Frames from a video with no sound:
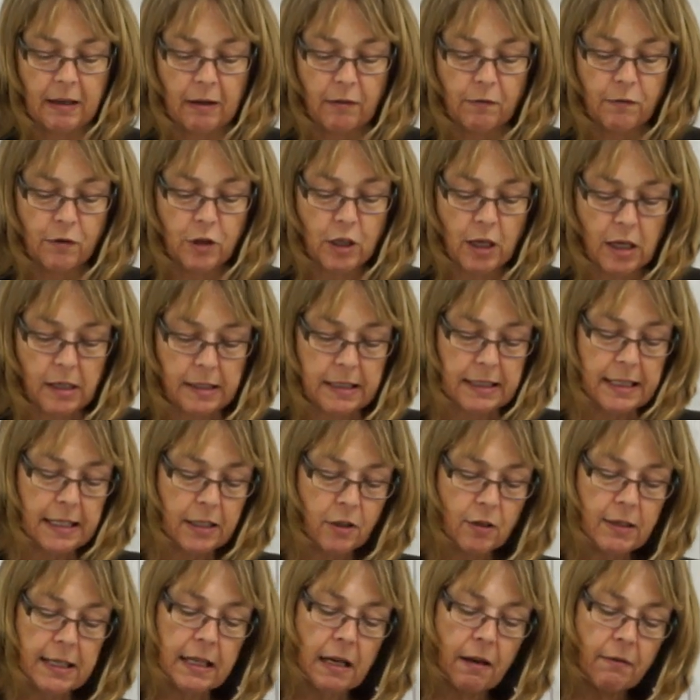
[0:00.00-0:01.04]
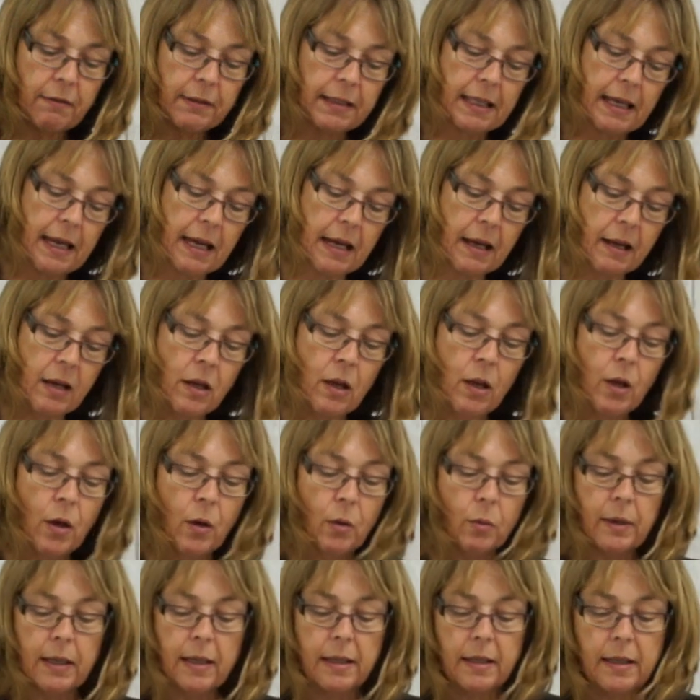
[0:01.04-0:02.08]
Just literally covered that
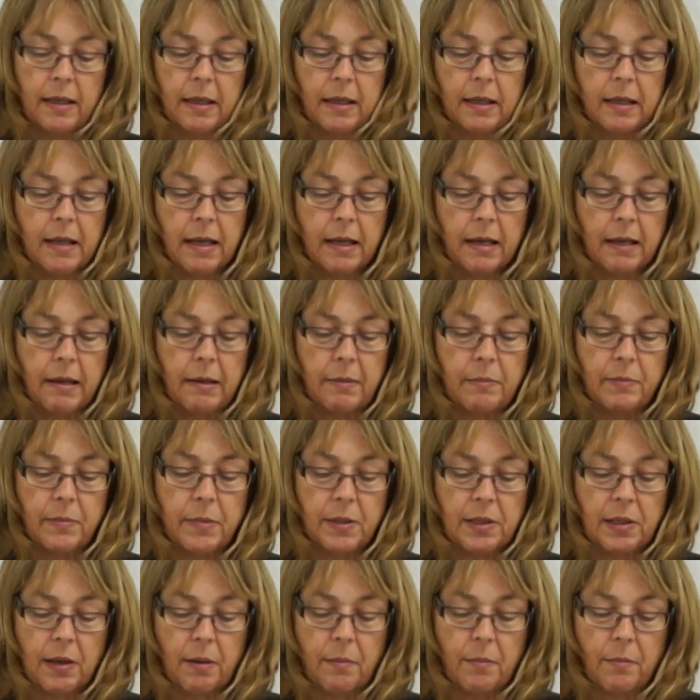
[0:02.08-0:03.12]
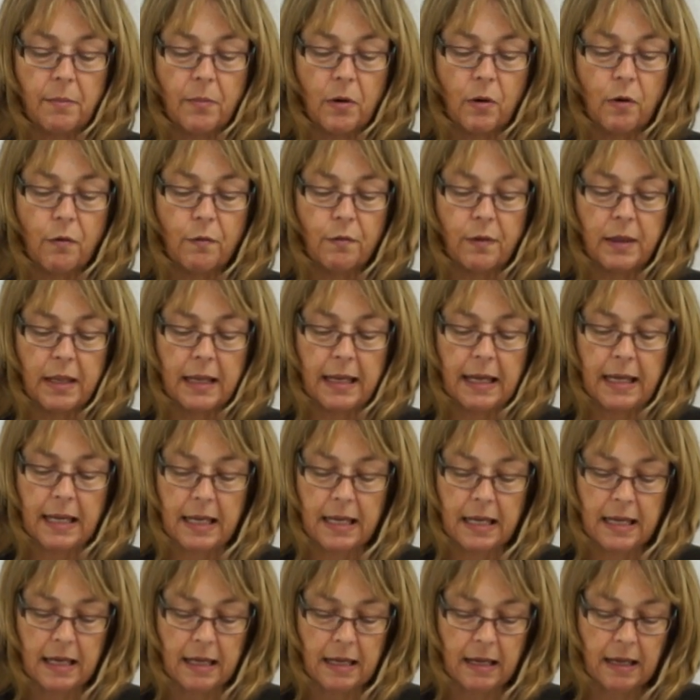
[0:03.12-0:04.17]
with some of the
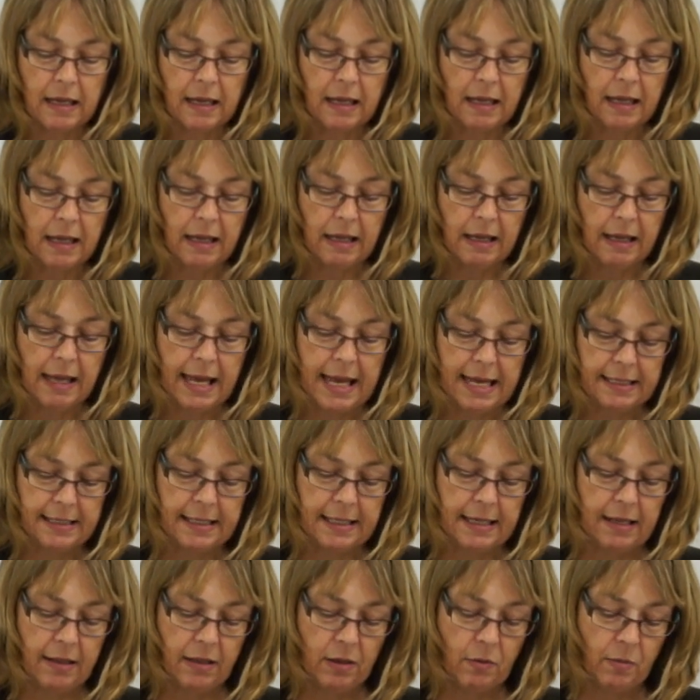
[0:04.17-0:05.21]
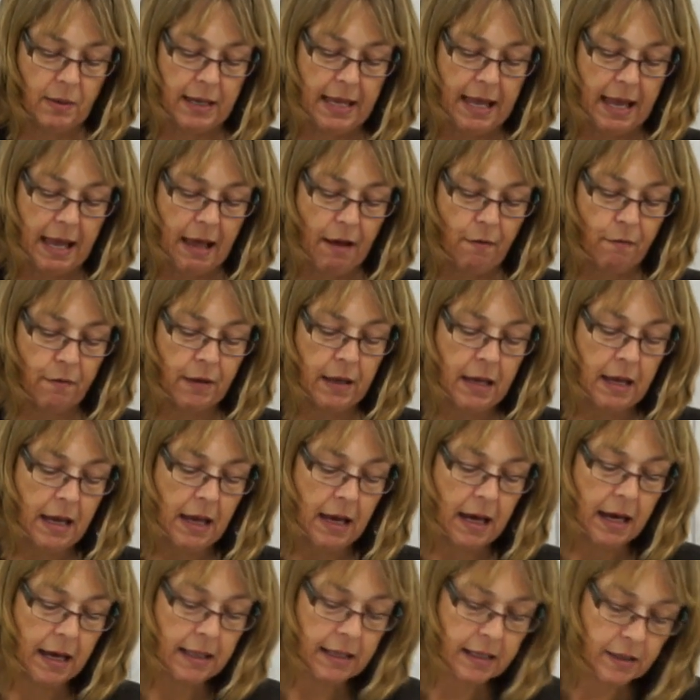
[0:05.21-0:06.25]
hessian that we have,
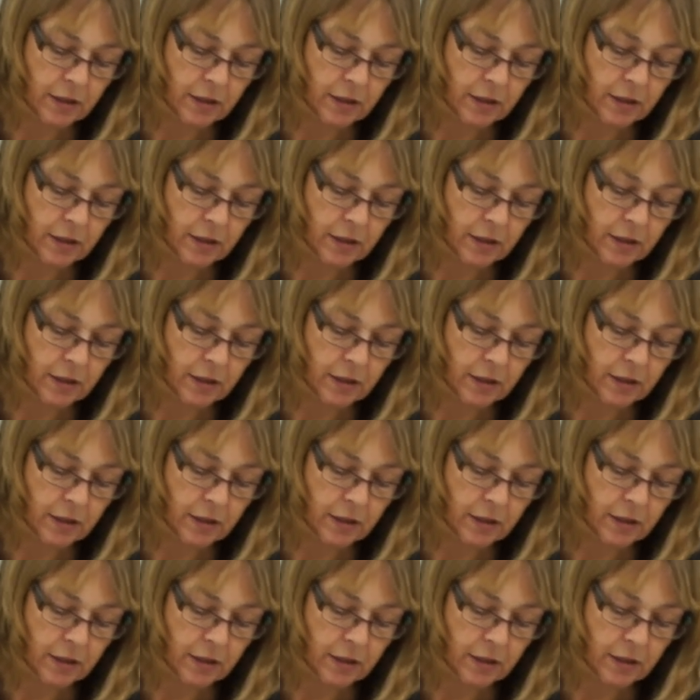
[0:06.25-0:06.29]
and then